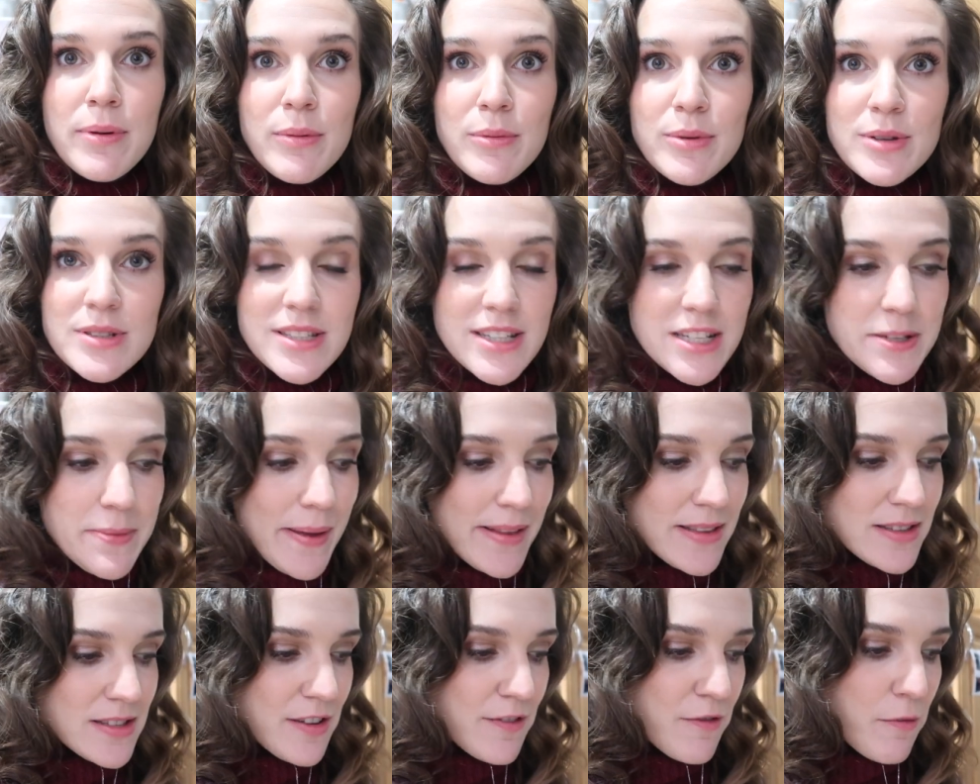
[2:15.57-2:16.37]
It was
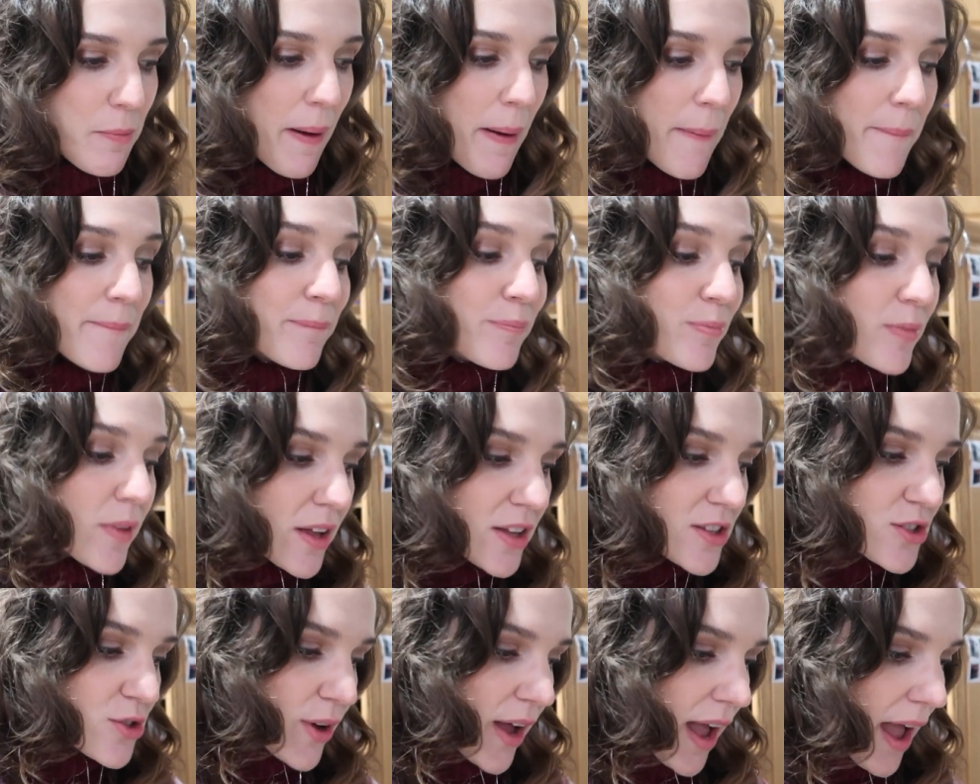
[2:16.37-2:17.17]
expensive, but
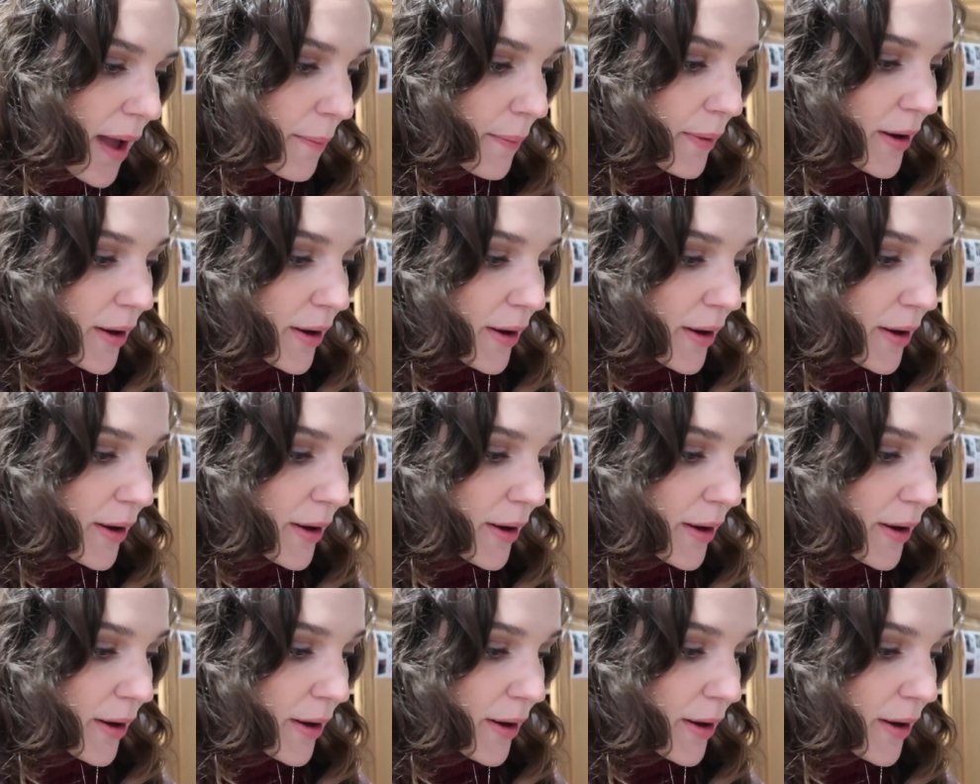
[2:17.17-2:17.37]
it's okay.